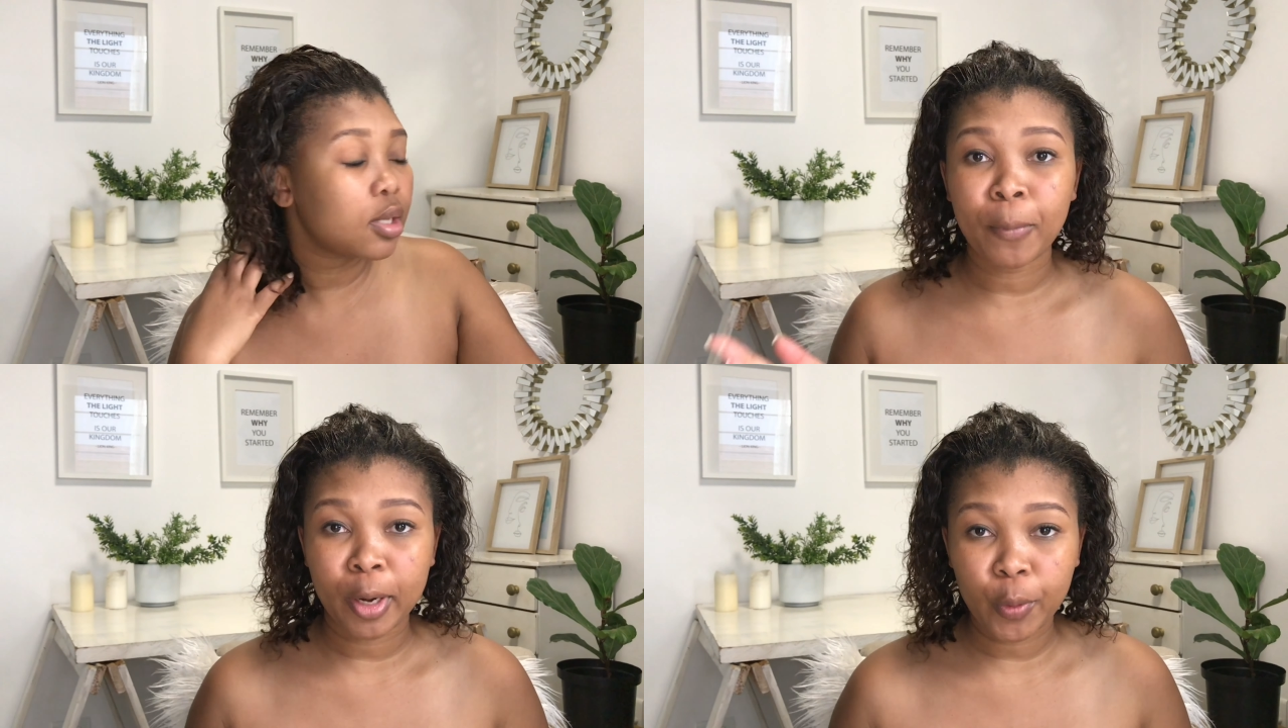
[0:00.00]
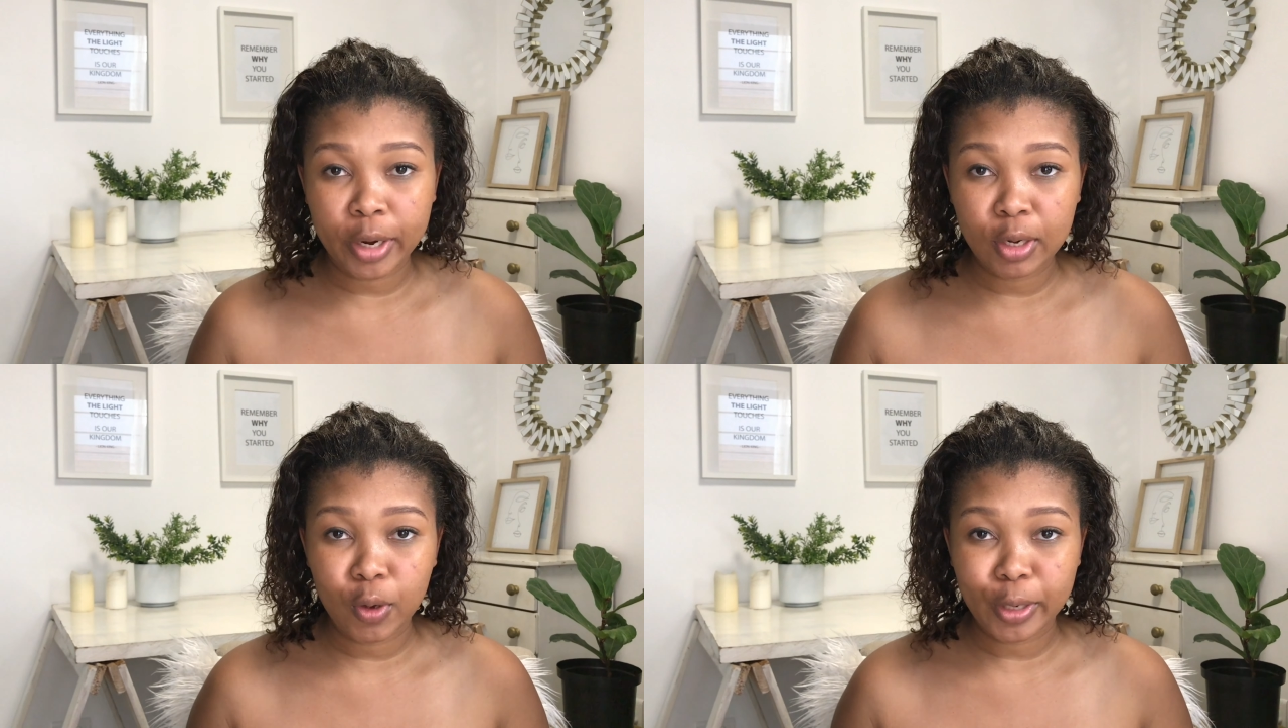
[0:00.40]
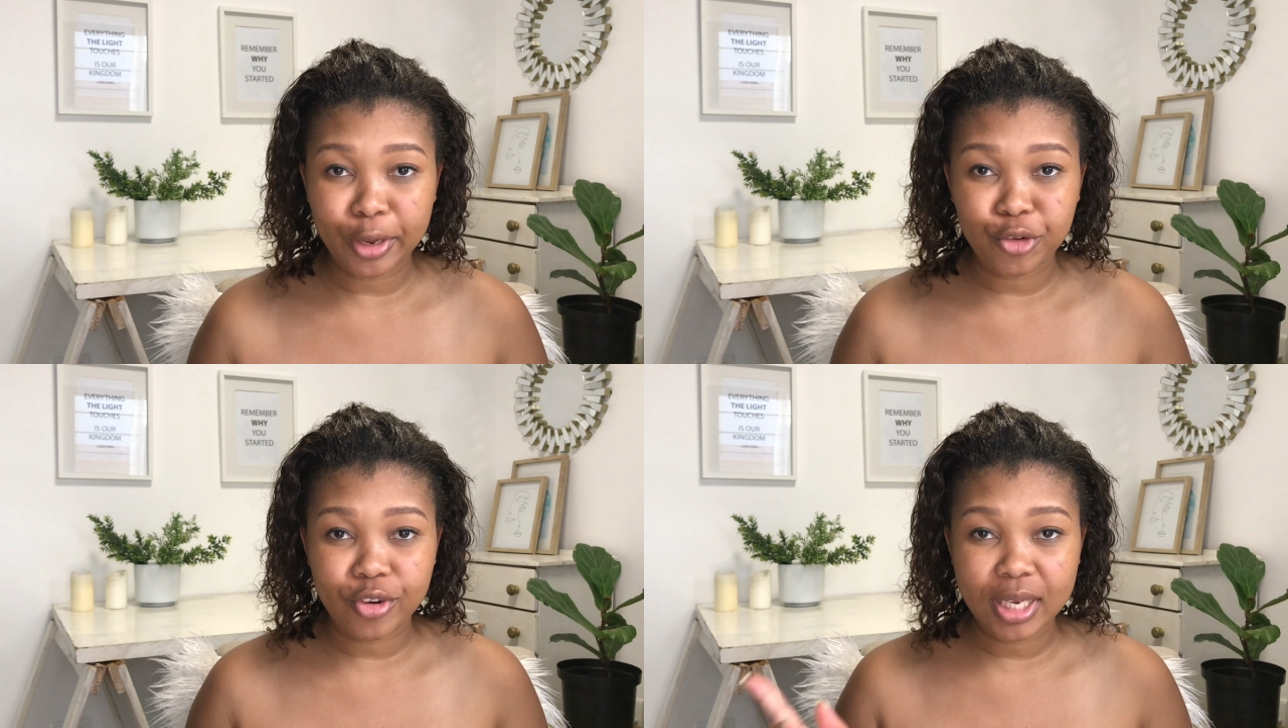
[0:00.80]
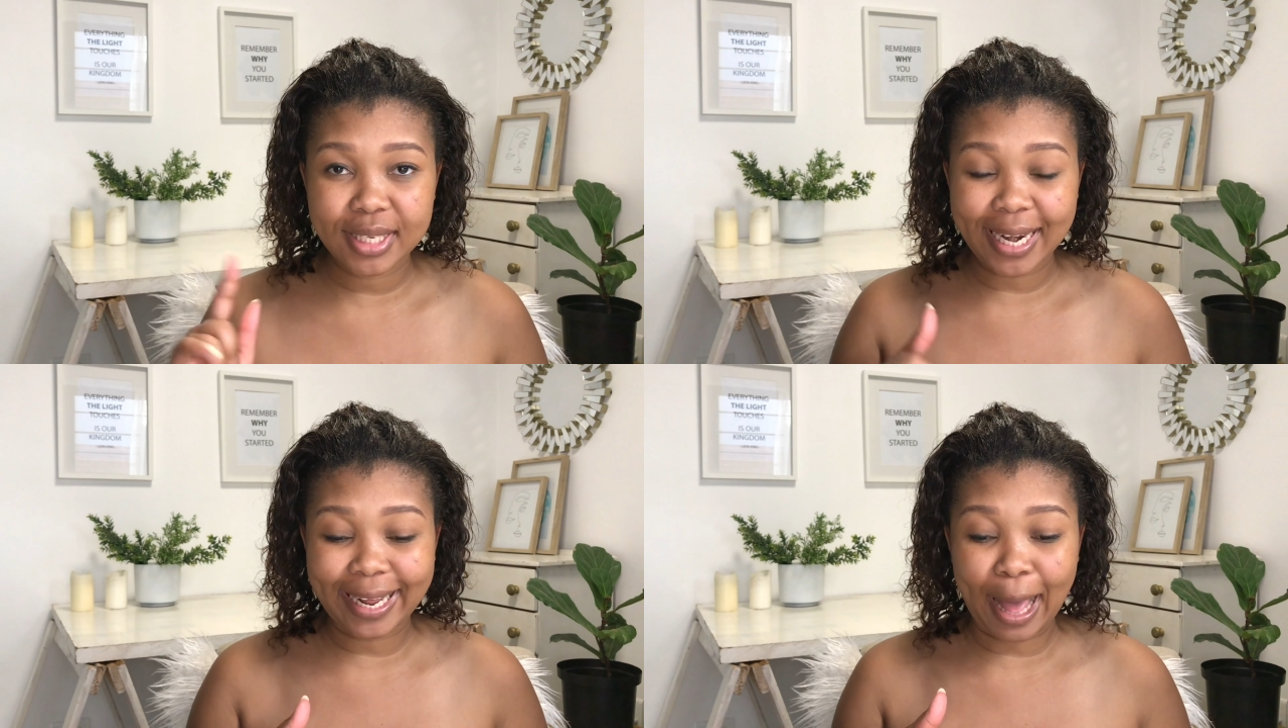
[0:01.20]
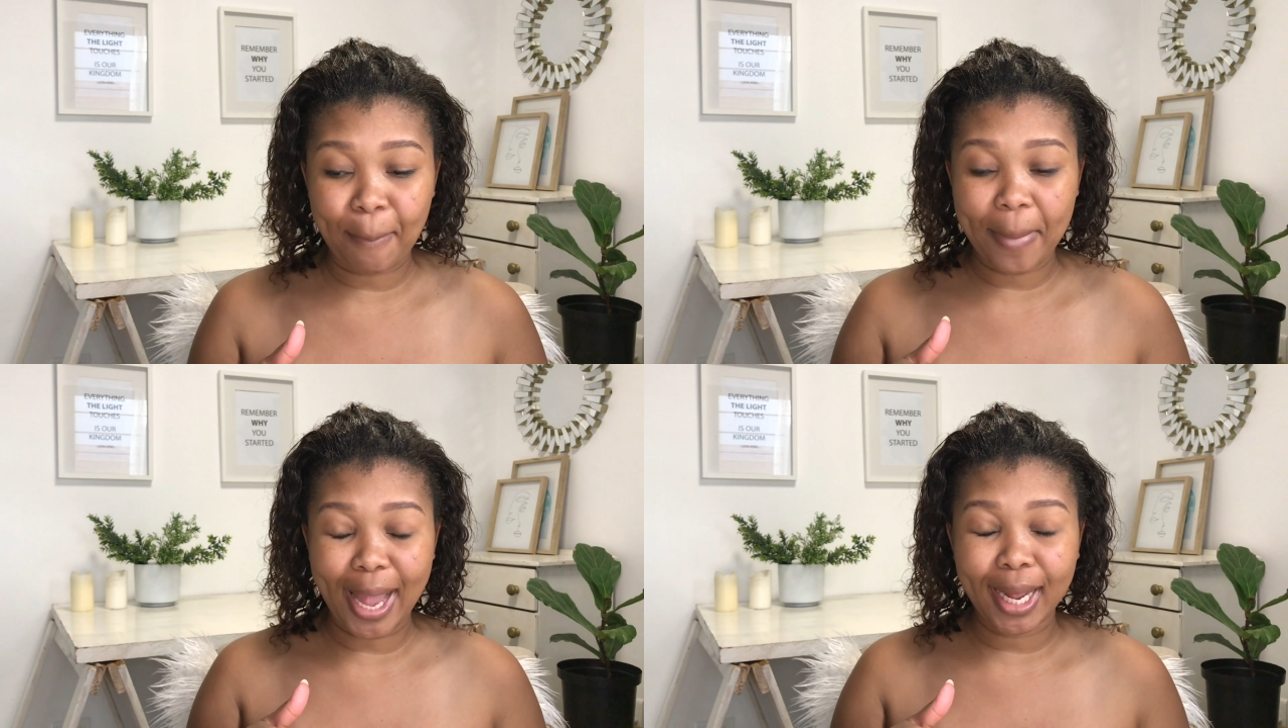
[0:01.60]
I'm gonna quickly go get dressed and come
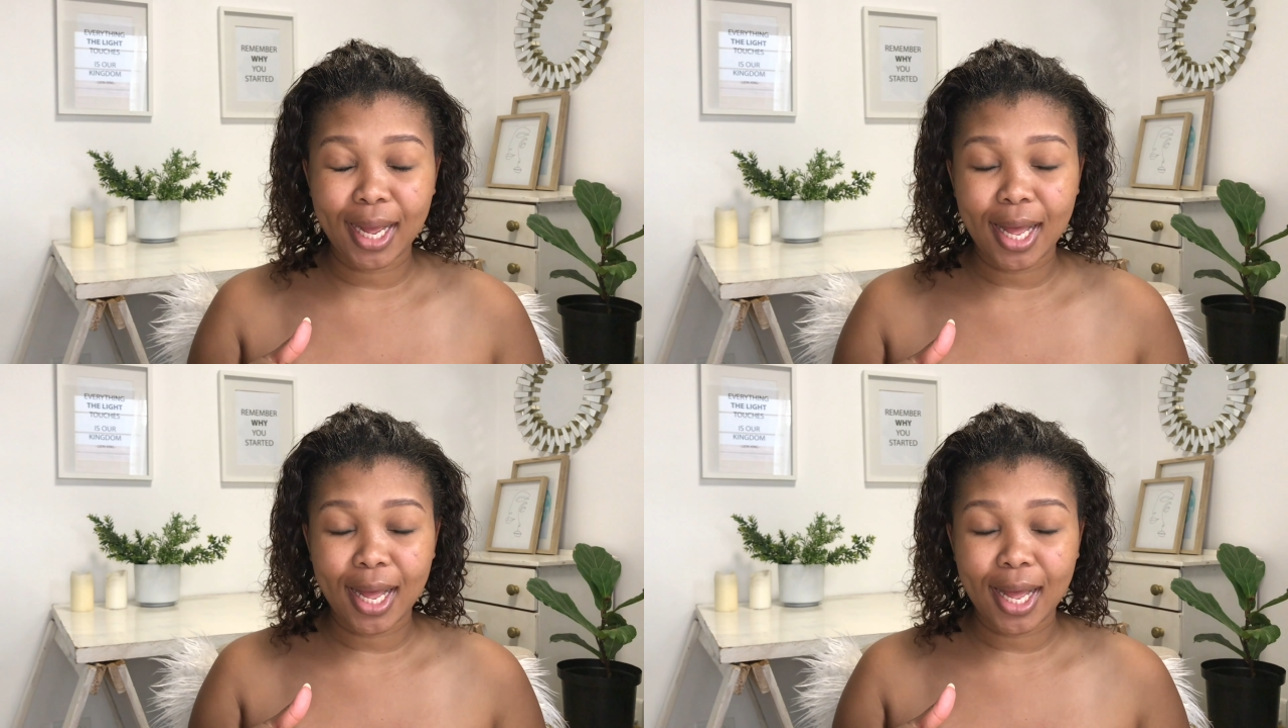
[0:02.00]
back,